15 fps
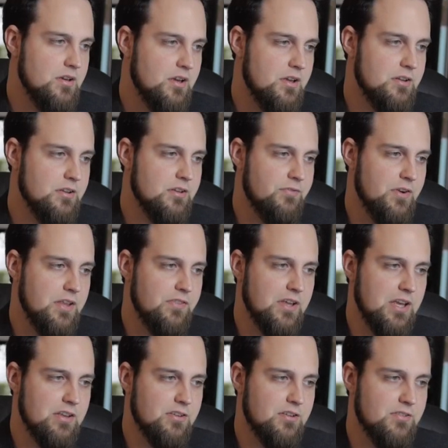And the funny
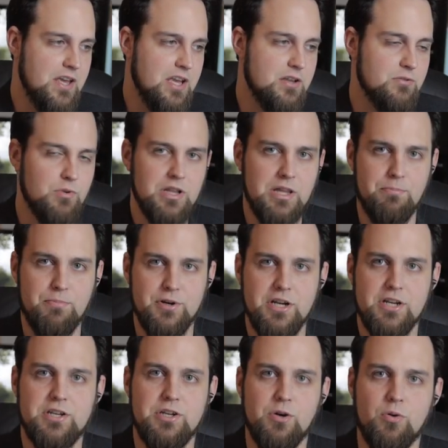thing is, is they can really
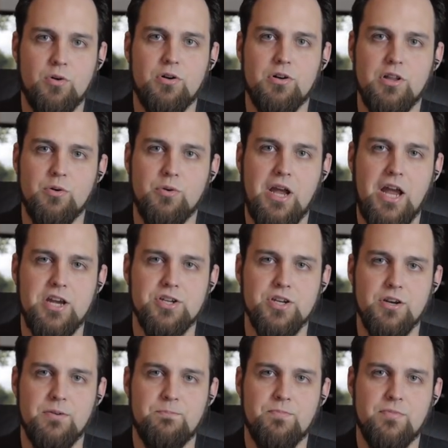predict your
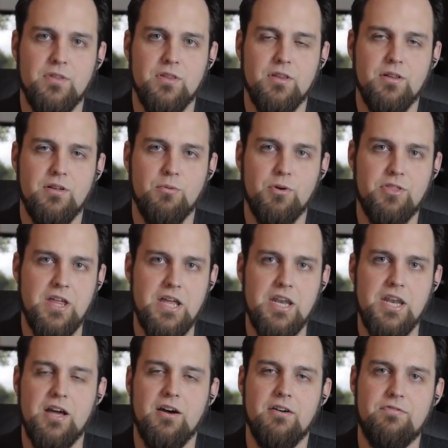location
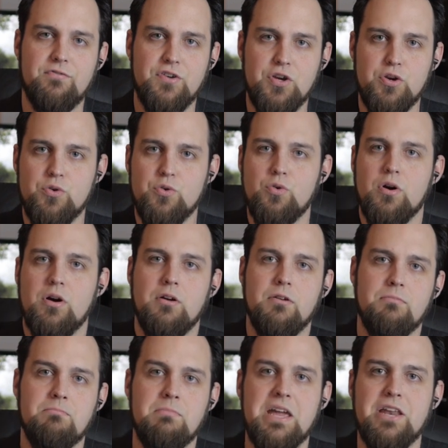within a few
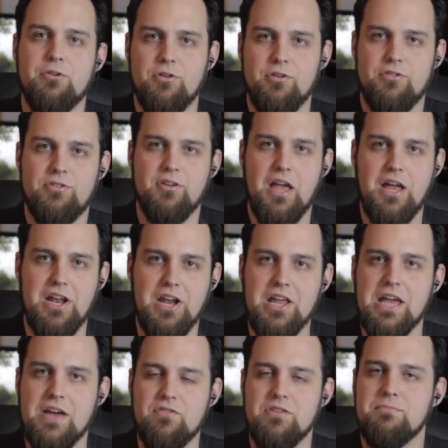meters at
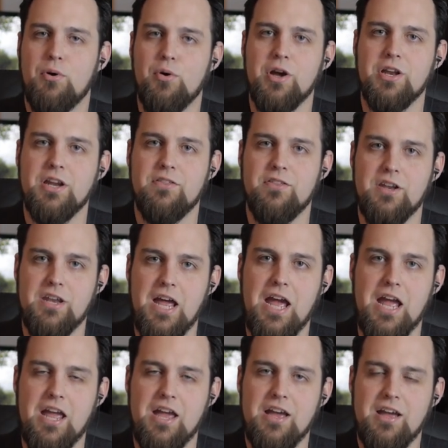any given point in the
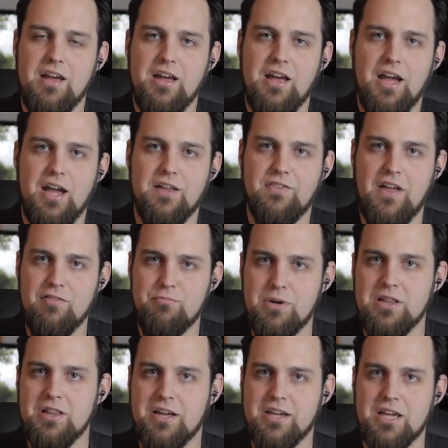day. And they've
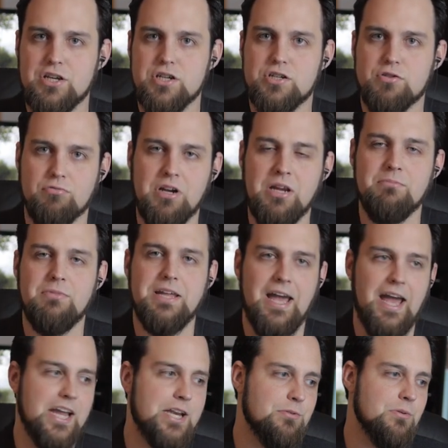been like extremely
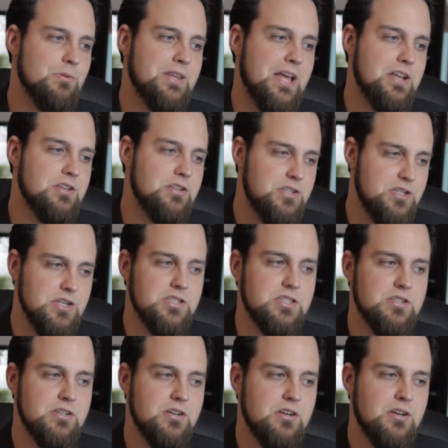accurate with that,
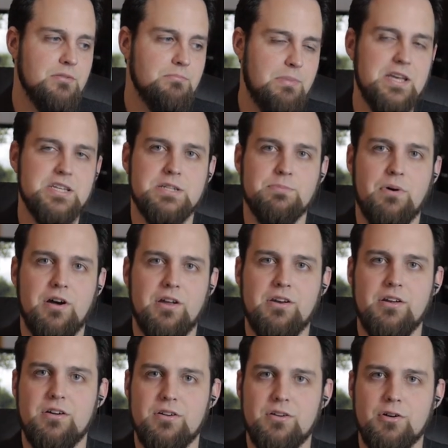just based
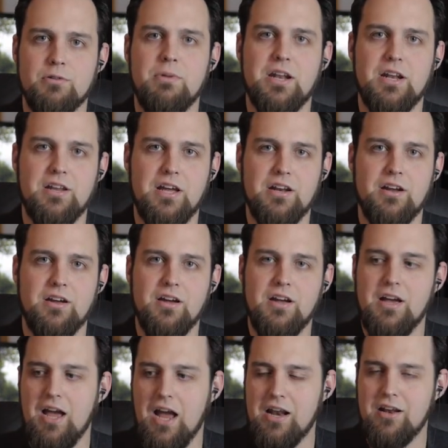upon your metadata.
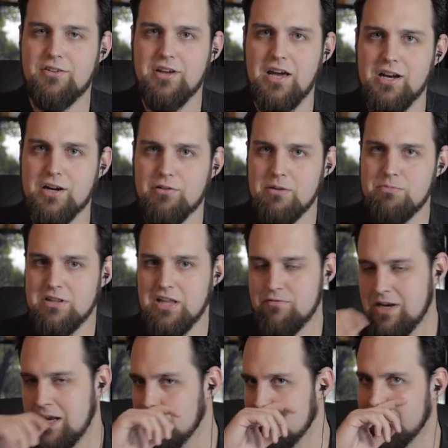And it's kind of creepy.
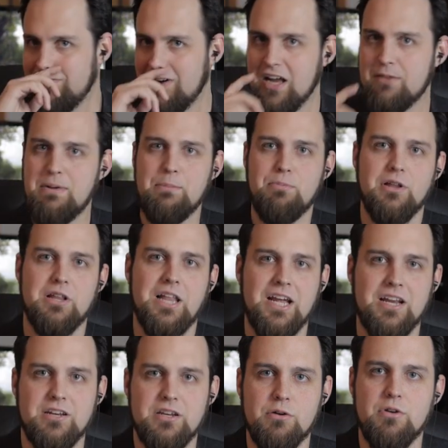They've been able to find people at
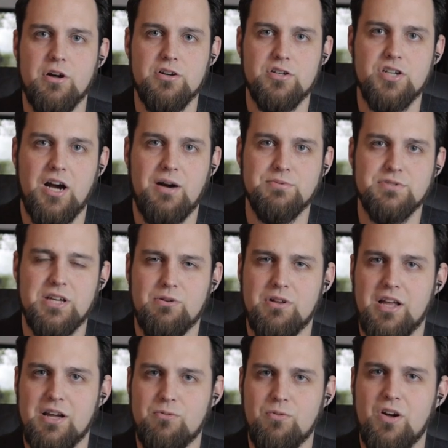like donut shops. They were
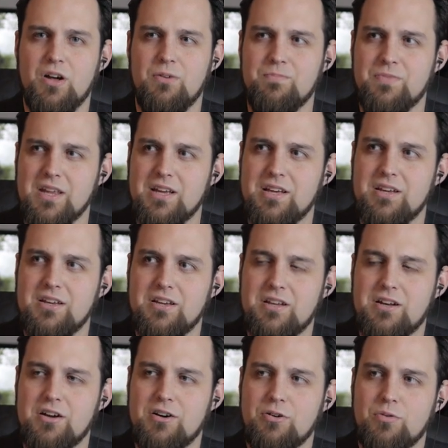like, well,
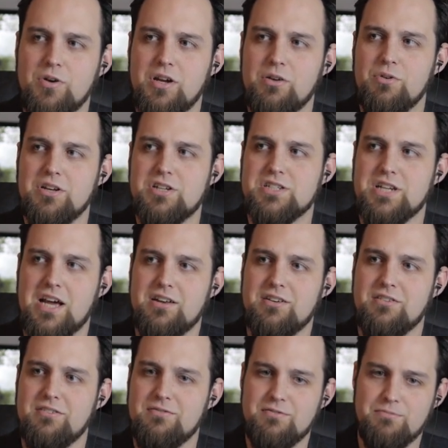you know, we, we just
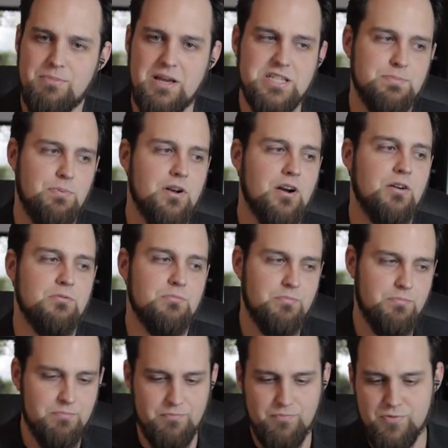had, based upon our
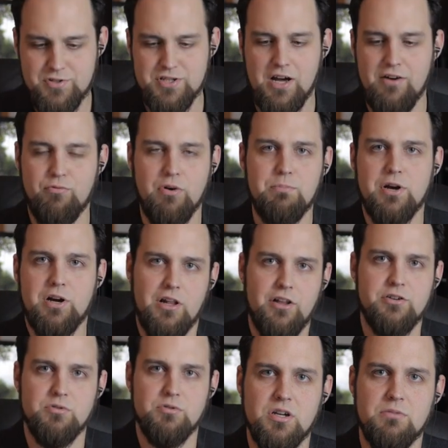stuff, we put it
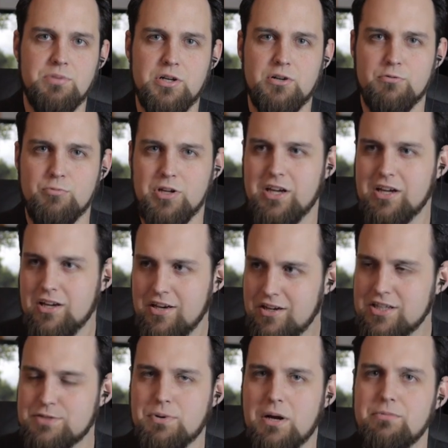all computer, and we're like, ah,
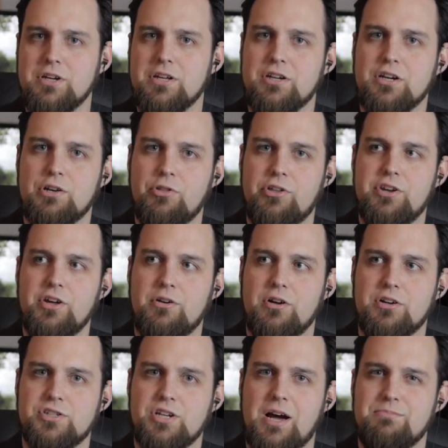he's probably going to go to the
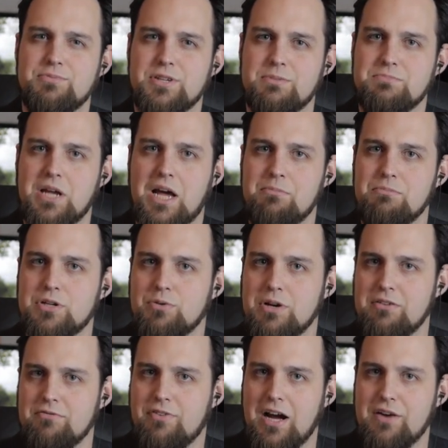donut shop sometime
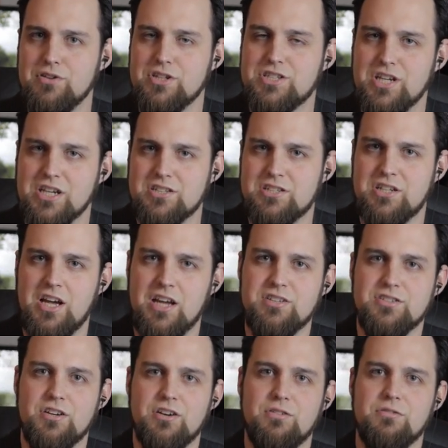between five and six today.
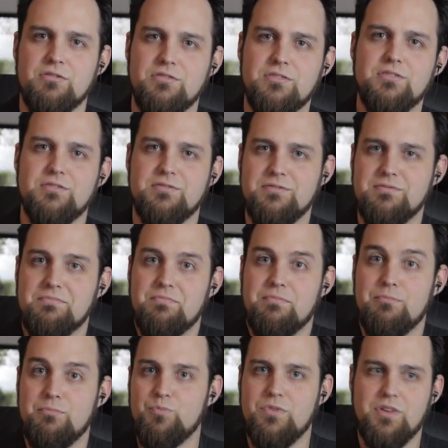So,
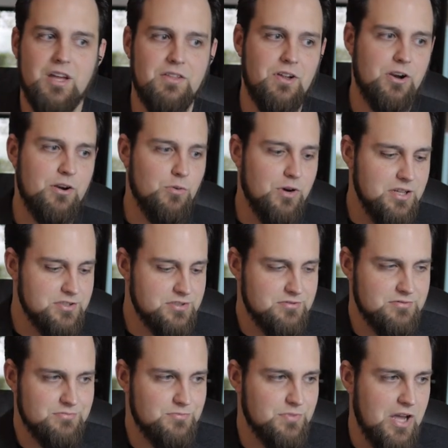and there he was
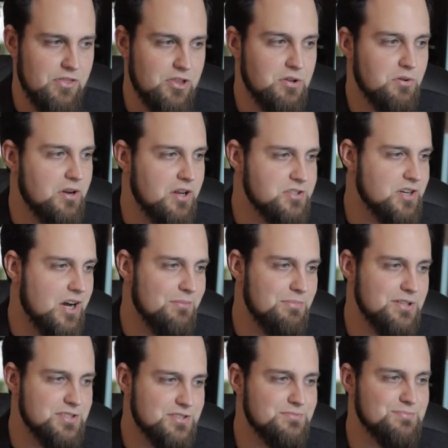at the donut shop.
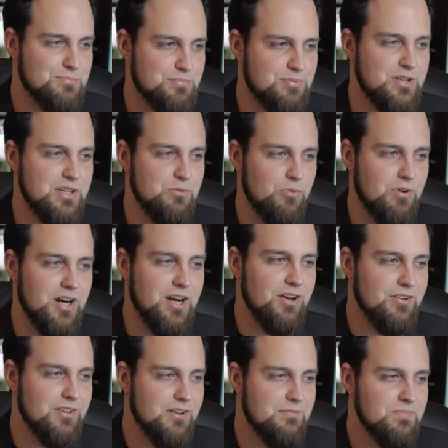It's pretty
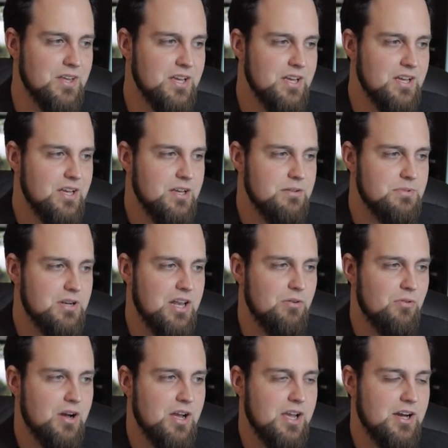wild, but
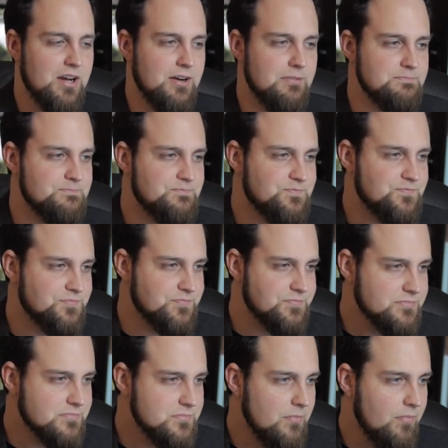anyway, um,
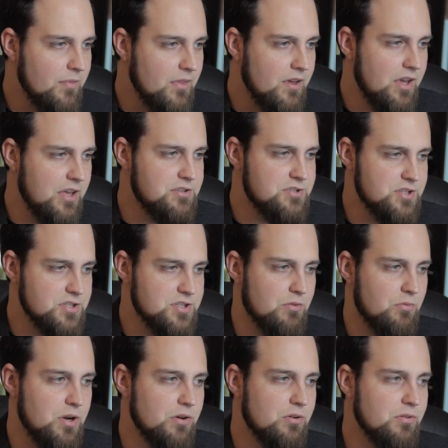it's just
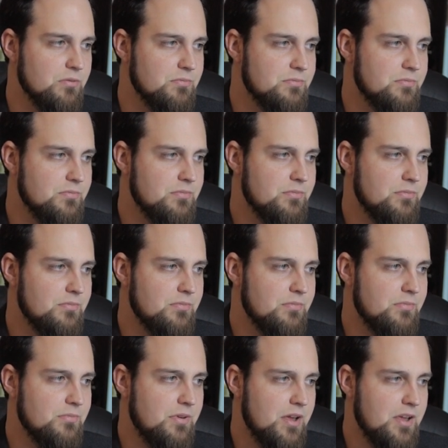a real,
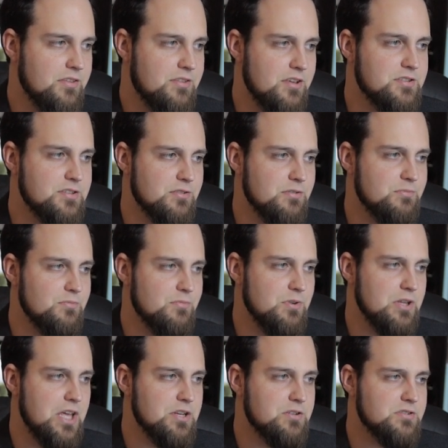it's it's a
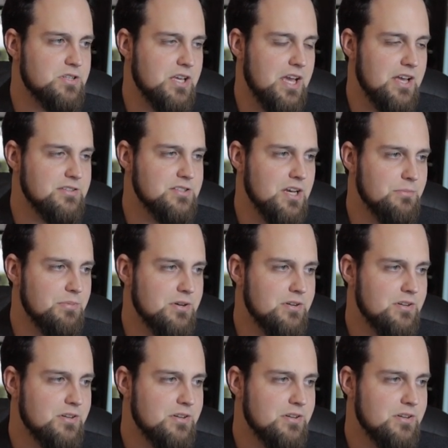really interesting heads up